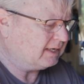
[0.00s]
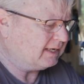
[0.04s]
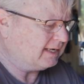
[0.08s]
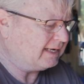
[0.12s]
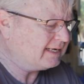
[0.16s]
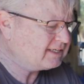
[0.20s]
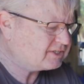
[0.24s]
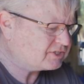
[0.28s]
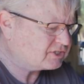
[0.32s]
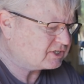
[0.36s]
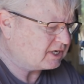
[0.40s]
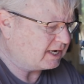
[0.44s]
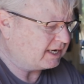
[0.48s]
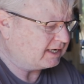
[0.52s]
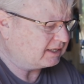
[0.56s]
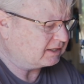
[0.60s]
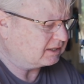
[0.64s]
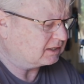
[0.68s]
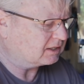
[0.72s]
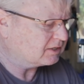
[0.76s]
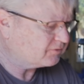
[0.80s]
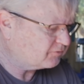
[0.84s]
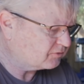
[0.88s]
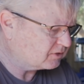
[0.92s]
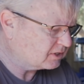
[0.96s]
it's saying
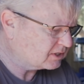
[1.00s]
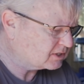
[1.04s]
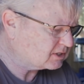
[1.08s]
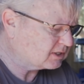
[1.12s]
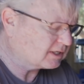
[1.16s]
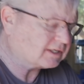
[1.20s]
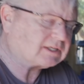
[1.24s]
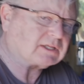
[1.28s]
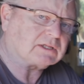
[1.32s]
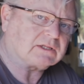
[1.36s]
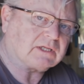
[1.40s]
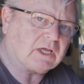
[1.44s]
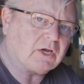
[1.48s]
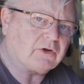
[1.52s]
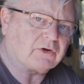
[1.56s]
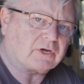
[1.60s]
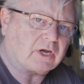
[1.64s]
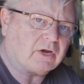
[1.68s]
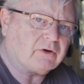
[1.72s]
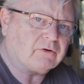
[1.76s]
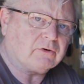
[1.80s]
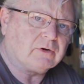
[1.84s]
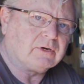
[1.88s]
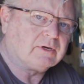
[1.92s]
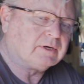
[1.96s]
that if this little
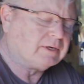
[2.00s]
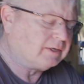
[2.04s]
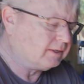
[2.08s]
logo